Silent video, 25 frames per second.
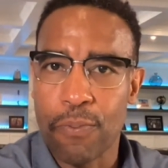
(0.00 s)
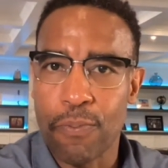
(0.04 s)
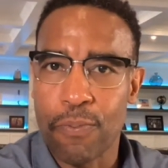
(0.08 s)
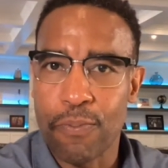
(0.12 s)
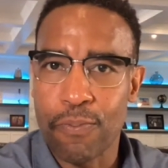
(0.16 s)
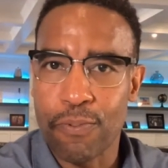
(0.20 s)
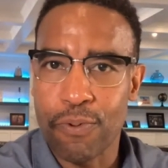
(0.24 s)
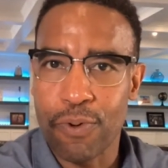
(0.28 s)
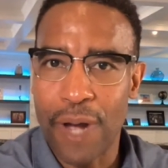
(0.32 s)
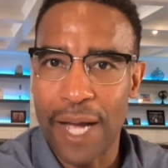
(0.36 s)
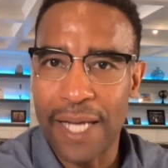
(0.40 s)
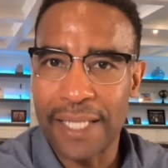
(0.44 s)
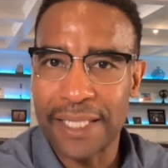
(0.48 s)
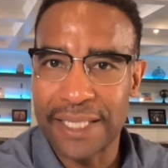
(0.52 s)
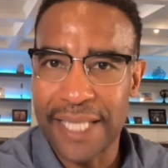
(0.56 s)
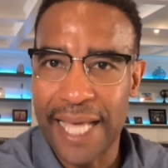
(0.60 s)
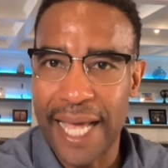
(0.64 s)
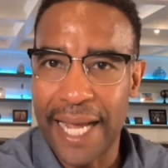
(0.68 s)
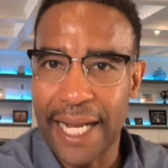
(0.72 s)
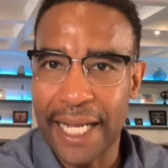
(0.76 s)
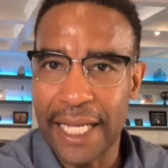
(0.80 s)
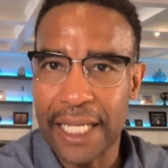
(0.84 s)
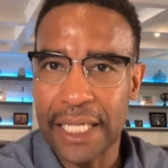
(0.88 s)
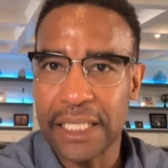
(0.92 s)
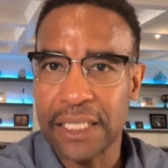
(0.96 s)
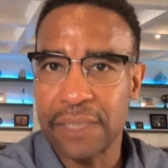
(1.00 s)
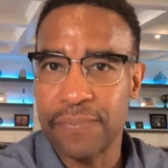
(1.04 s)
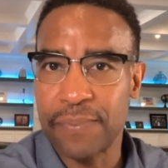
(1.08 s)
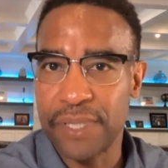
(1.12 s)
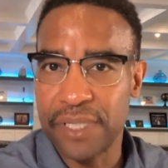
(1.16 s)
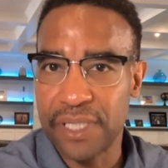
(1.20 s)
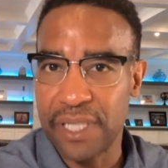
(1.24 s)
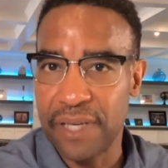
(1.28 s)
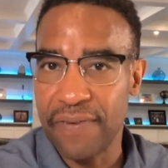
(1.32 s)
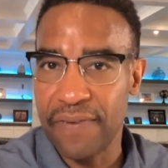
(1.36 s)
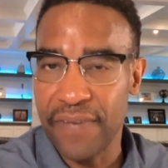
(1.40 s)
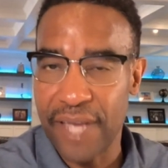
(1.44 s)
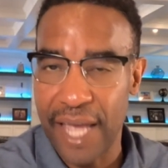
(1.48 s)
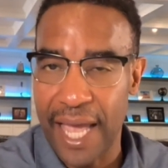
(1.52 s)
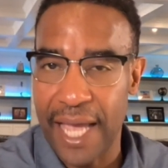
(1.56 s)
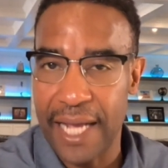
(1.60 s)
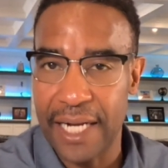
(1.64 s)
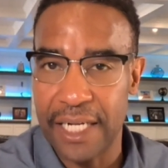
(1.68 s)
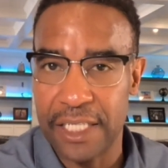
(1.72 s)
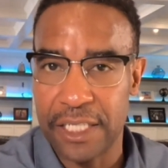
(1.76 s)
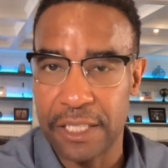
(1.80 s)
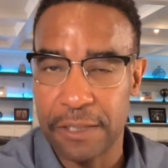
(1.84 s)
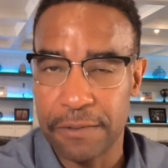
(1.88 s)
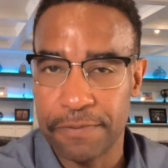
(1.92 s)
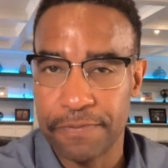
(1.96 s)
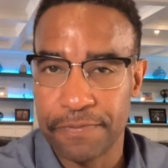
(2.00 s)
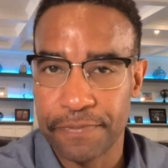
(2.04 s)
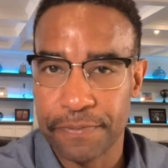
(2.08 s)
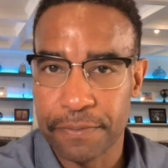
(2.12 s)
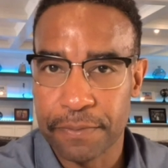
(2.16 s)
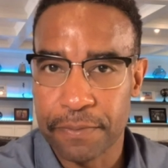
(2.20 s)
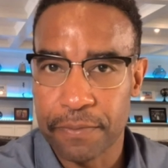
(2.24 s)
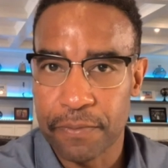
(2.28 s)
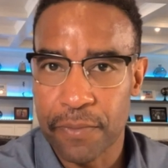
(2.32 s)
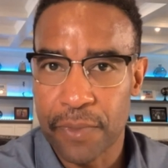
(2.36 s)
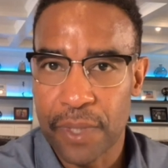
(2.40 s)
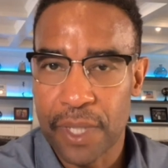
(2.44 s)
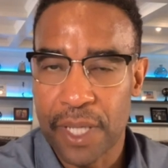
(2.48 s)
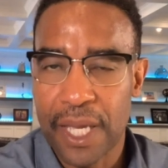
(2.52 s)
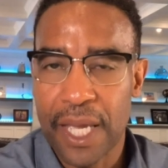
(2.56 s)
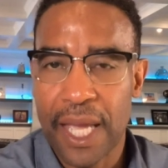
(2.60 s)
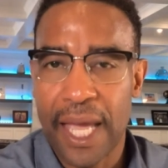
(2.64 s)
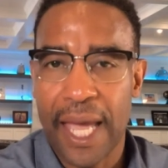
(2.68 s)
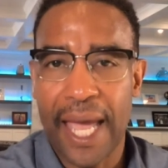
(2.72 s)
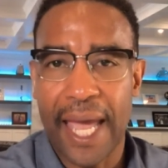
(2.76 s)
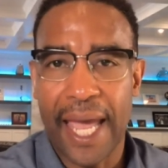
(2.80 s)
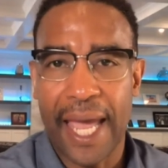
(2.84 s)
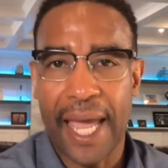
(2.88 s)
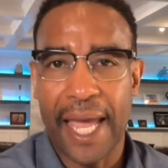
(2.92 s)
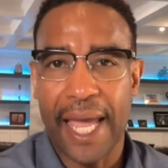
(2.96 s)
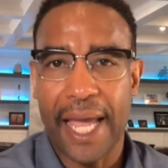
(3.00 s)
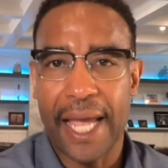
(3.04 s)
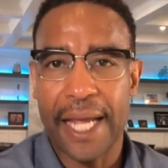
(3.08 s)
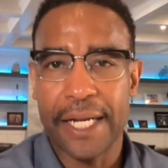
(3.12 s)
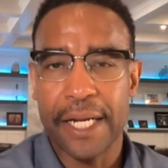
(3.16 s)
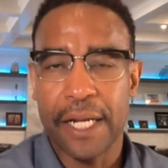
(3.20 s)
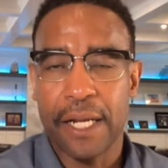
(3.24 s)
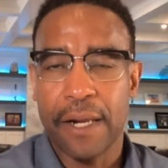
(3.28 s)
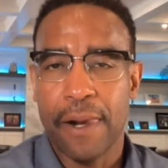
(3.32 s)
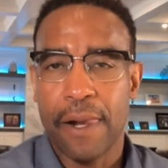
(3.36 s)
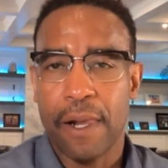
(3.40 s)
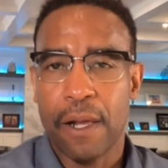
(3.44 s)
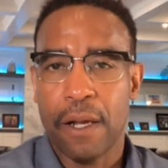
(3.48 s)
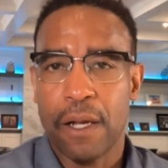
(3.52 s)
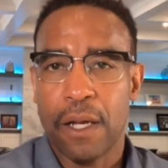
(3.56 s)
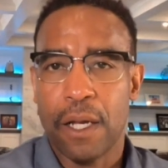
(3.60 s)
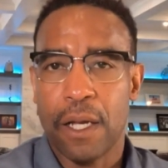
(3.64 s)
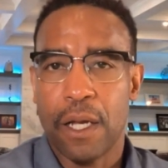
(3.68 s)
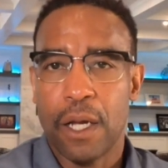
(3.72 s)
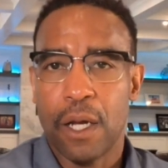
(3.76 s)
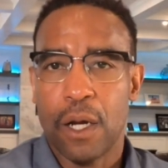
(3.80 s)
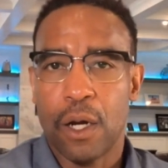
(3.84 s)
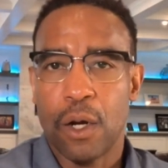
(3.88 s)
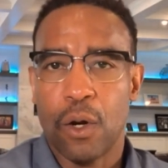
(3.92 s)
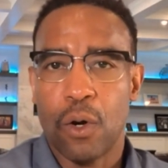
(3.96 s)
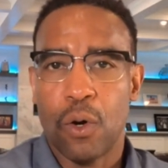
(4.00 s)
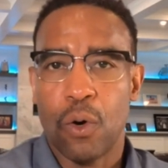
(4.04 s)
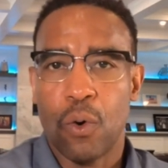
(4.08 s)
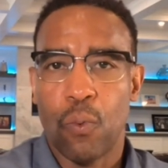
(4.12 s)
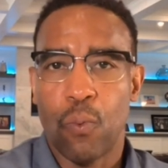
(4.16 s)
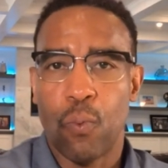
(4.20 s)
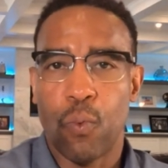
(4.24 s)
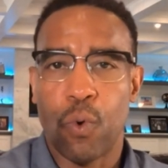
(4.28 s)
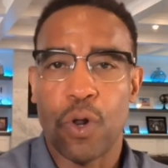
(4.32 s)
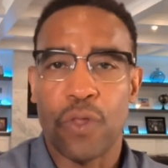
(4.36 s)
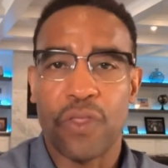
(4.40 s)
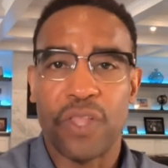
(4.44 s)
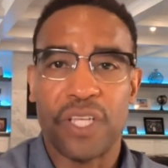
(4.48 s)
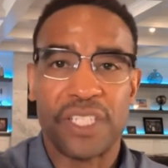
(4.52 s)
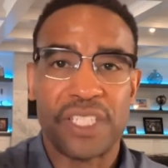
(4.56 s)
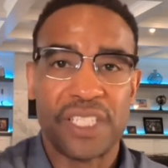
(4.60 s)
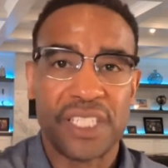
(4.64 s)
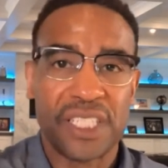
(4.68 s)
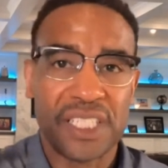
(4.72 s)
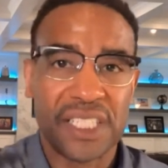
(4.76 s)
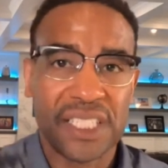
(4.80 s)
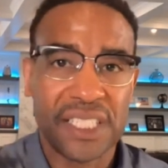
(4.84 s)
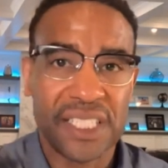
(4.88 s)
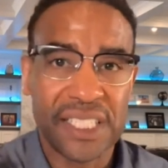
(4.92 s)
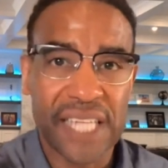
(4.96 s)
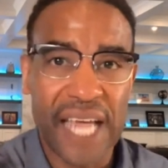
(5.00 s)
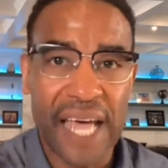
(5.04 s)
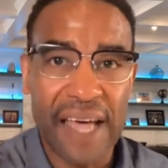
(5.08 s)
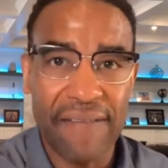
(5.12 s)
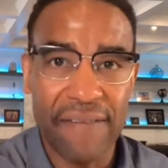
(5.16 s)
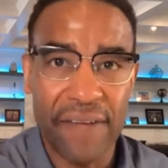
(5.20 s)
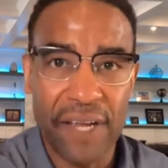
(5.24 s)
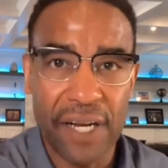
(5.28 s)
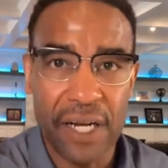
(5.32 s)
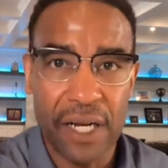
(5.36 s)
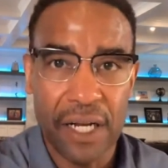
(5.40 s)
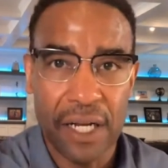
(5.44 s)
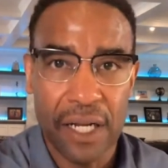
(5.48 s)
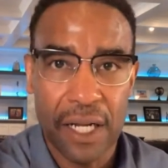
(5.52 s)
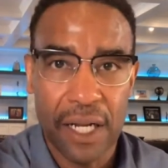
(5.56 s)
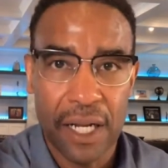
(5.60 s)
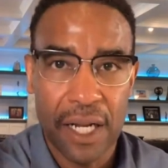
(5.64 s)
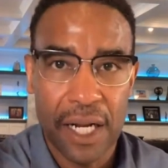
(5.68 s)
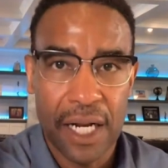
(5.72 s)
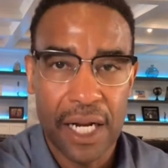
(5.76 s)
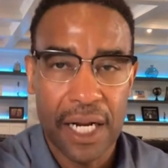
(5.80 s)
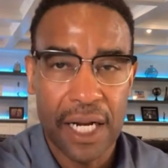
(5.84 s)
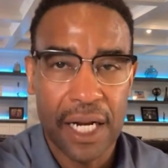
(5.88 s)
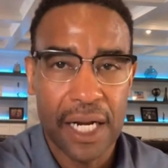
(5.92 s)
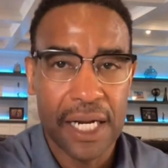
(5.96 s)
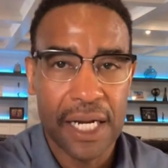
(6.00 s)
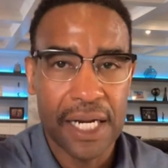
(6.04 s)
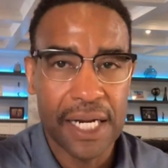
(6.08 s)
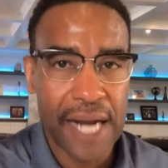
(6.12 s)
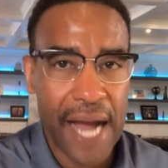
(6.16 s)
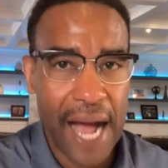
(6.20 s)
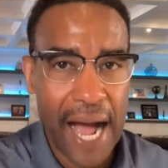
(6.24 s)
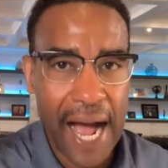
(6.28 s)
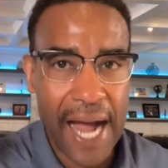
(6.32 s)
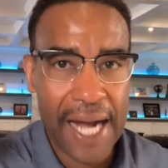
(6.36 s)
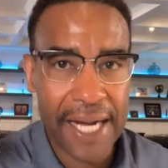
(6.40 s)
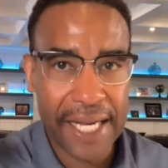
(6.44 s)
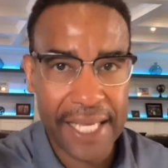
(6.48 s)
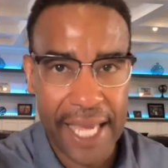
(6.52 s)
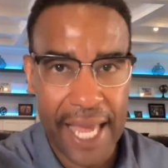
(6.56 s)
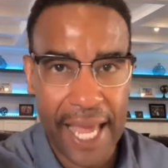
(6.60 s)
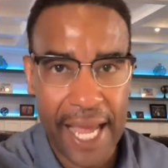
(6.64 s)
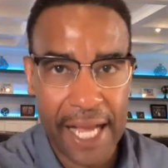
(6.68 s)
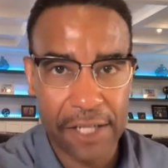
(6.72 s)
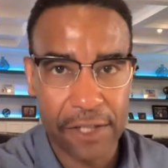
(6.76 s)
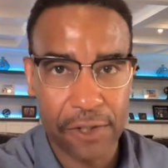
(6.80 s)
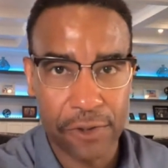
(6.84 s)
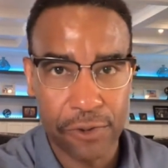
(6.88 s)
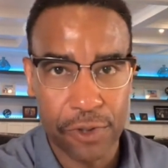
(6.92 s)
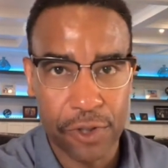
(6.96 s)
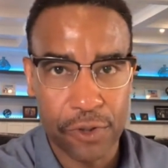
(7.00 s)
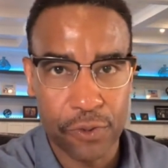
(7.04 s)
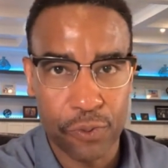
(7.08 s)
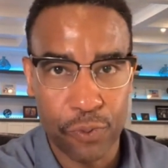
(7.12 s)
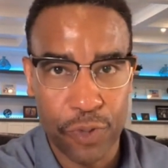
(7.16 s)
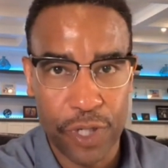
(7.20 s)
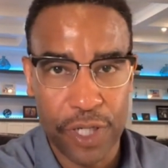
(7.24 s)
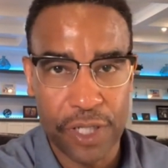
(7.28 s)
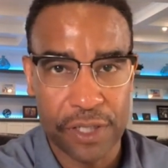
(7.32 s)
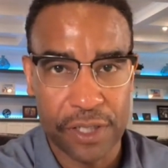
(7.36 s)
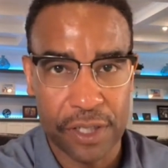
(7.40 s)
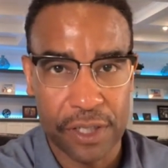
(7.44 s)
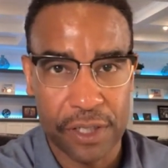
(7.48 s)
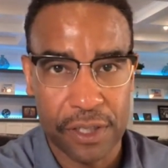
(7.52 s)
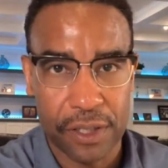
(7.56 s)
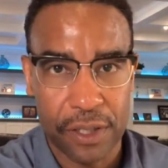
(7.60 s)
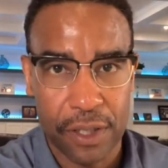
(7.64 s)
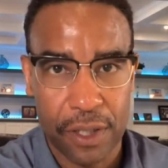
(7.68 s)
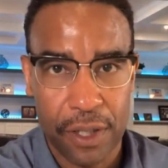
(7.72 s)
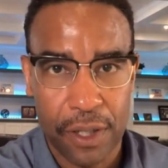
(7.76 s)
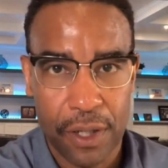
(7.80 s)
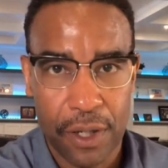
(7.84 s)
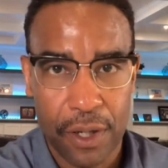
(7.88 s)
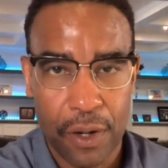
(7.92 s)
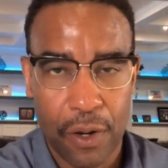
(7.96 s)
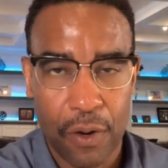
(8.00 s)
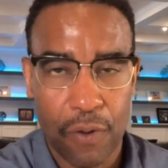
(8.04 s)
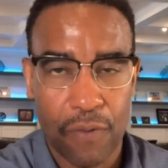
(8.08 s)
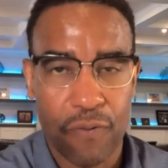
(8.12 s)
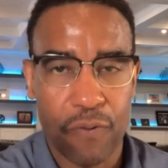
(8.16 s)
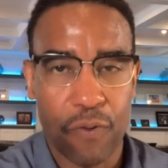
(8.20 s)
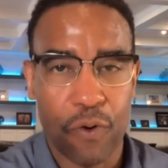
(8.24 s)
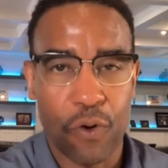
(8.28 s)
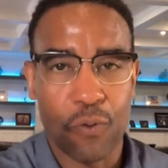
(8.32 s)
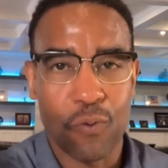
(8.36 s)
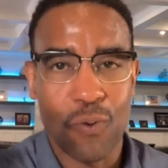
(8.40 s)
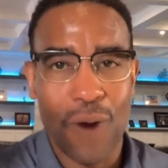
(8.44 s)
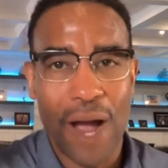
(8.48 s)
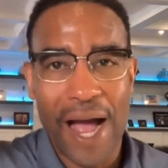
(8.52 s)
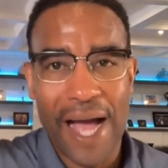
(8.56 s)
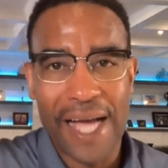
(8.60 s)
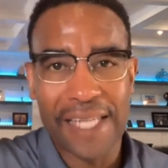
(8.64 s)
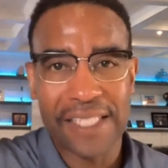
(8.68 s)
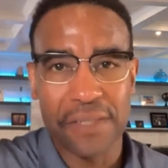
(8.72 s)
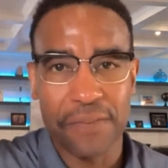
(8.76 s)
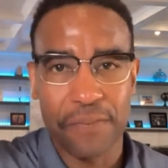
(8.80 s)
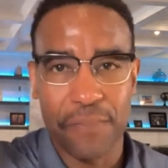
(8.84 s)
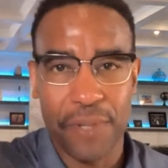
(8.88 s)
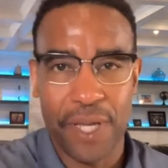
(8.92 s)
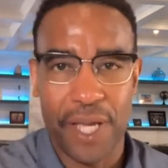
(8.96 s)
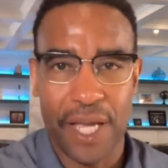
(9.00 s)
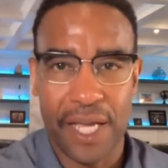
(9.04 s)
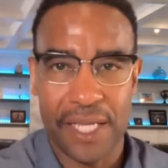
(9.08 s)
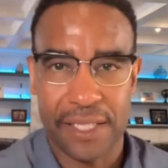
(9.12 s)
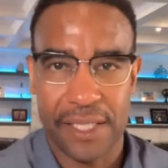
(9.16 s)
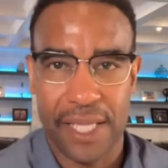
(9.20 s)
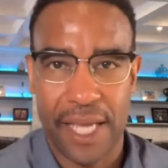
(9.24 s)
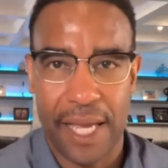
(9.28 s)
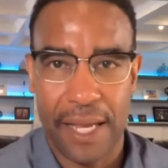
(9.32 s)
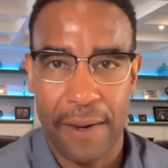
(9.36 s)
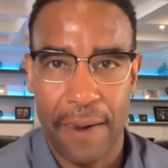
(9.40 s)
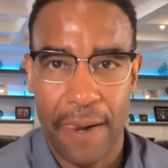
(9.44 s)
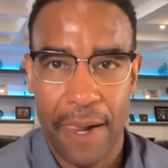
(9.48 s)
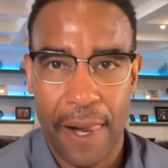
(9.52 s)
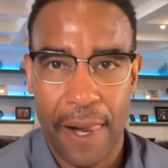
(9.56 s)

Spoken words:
prostate-specific antigen, and what are the 7 non-cancerous reasons for a rise in PSA.